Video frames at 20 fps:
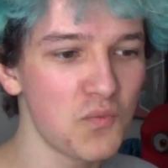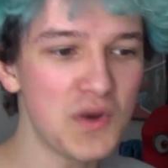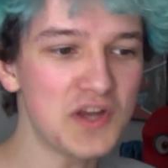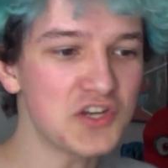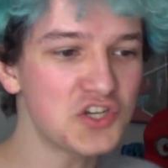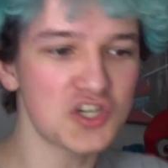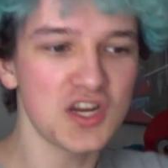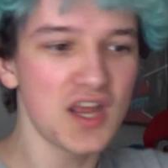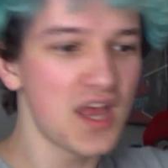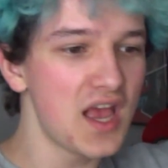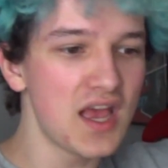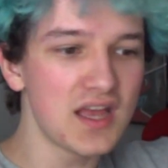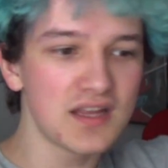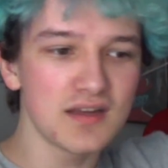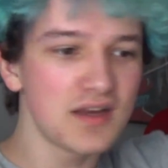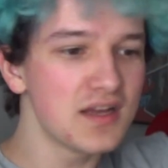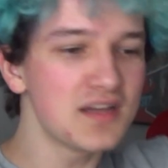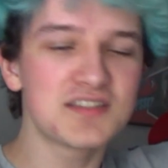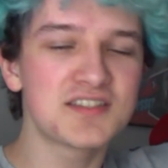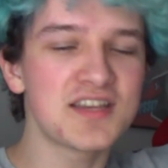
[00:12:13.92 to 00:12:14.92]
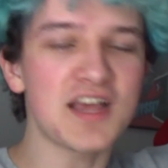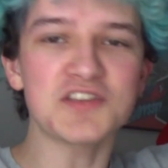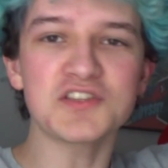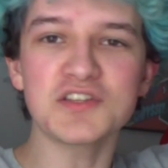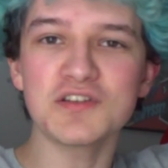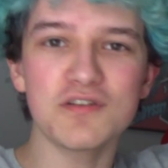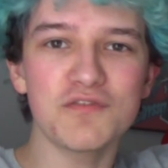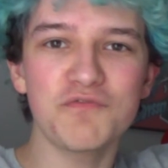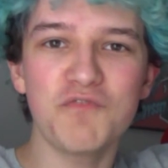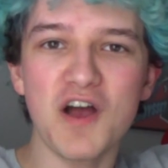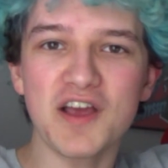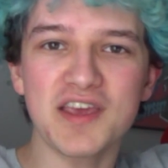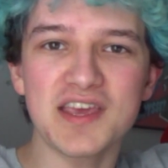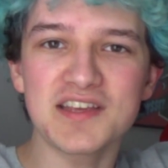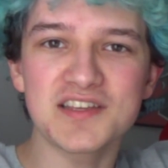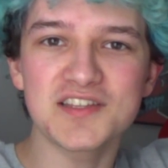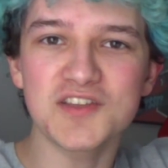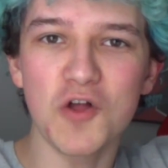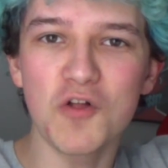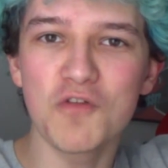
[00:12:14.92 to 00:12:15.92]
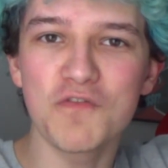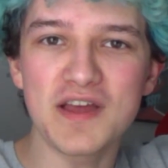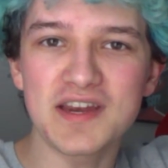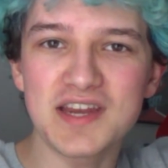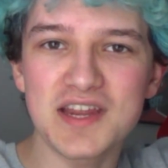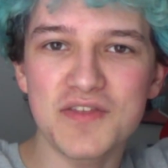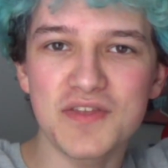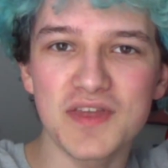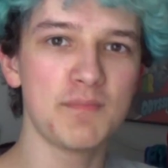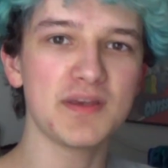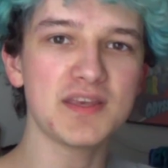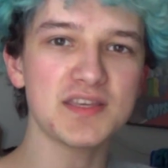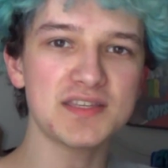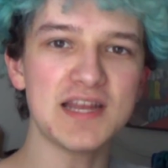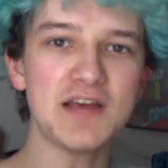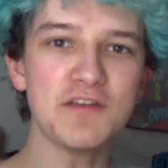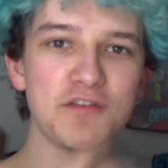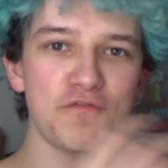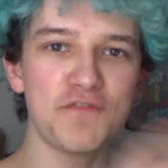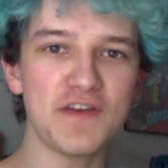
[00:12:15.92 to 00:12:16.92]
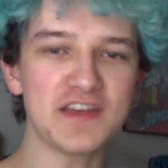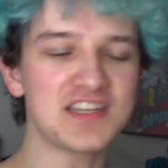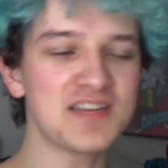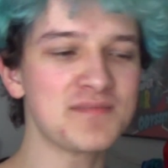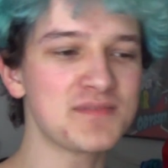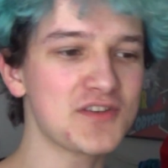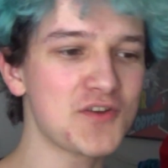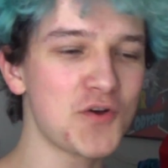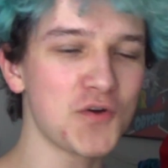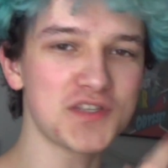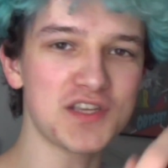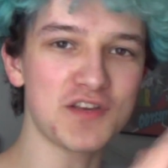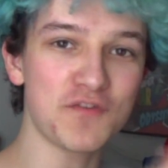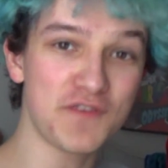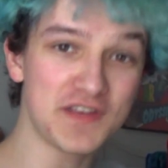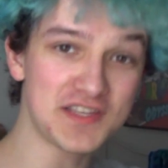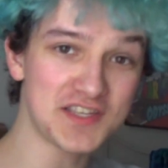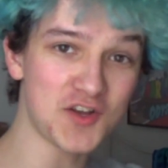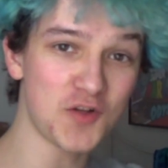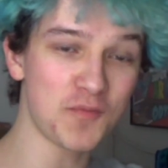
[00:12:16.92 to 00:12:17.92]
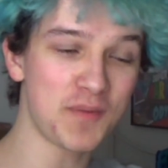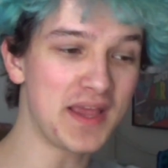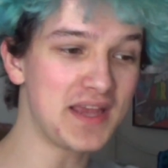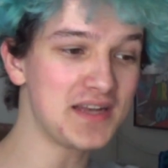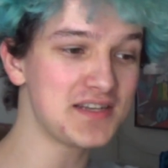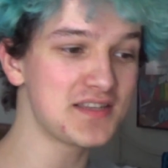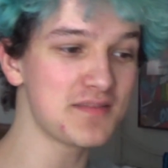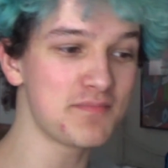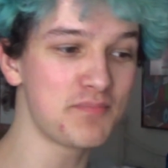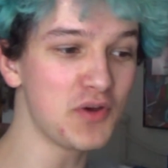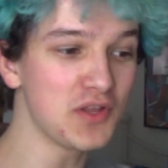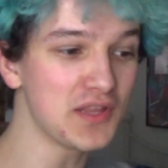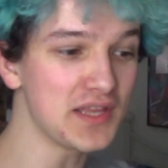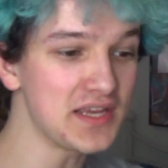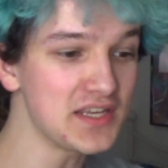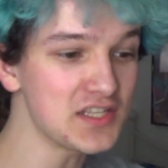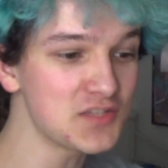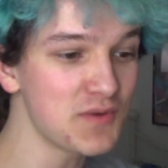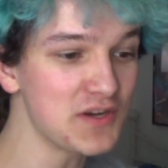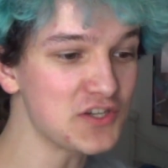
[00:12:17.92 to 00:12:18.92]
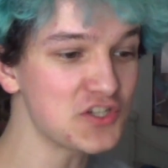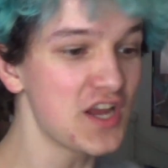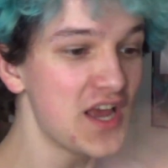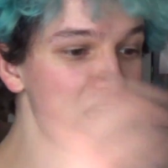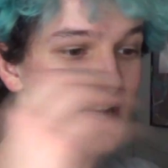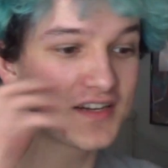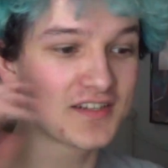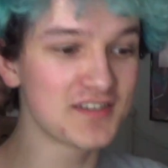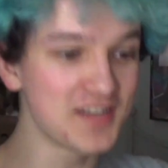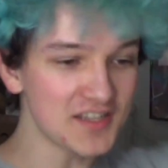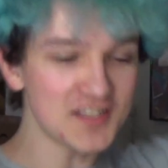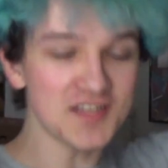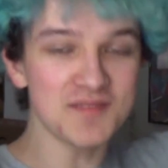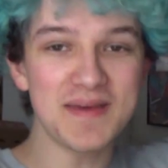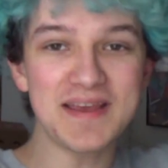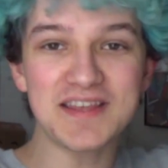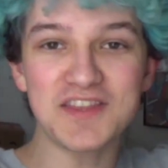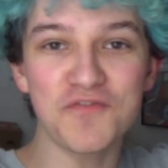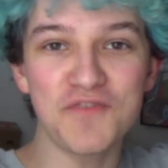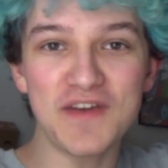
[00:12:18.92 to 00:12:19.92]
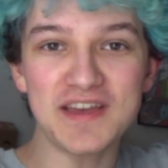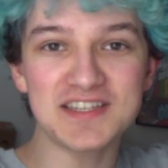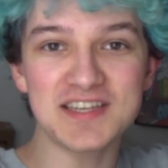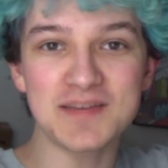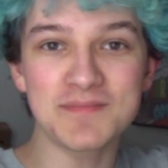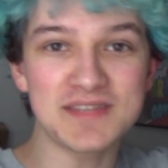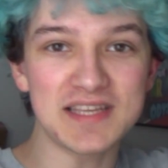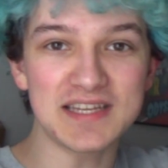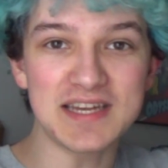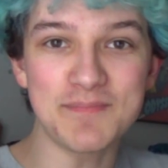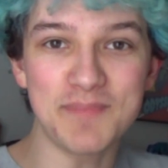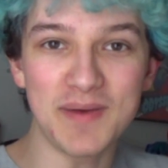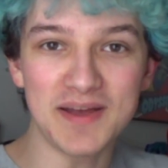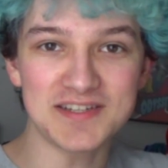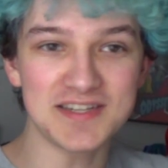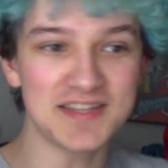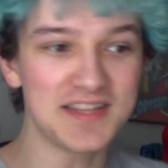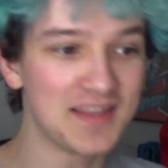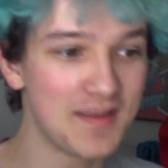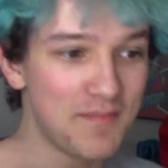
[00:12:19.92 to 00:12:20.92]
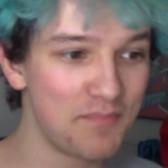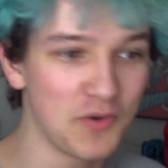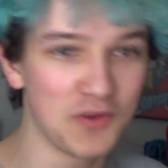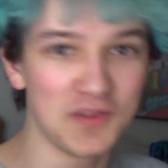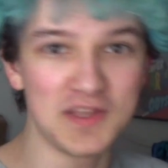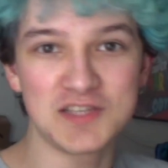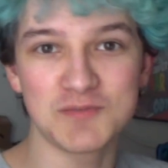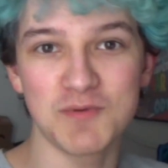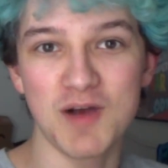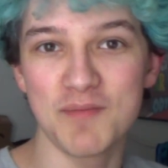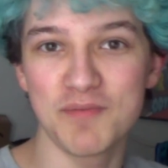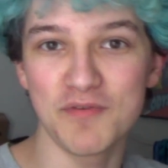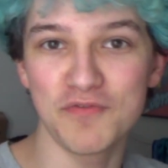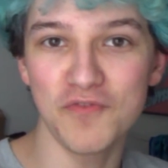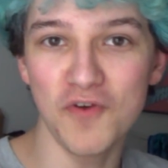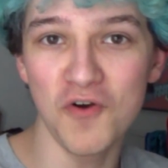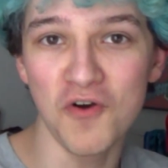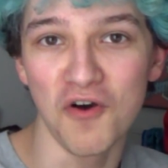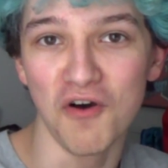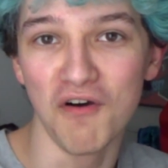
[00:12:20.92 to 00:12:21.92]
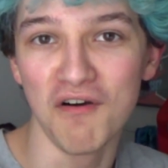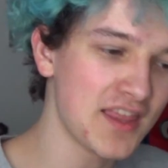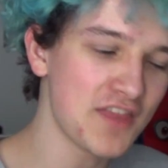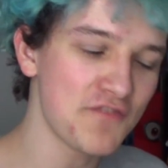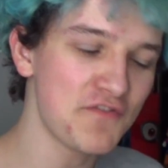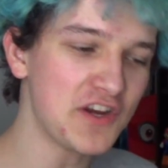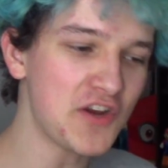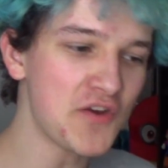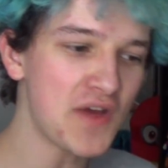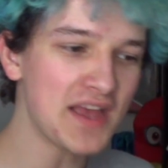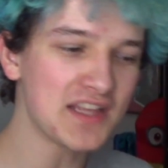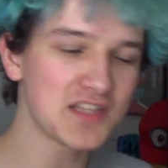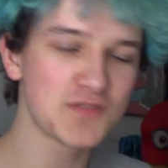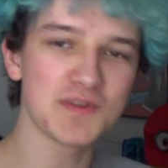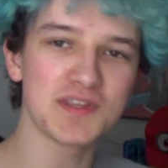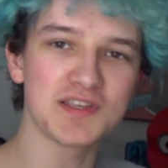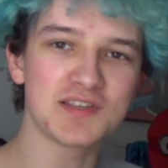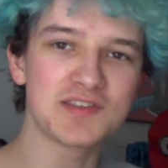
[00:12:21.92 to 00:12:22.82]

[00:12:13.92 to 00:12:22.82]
which doesn't fucking solve anything. Because now the victims are causing physical pain to the bullies, which doesn't make the victims any better than the bullies were before. And the video ends with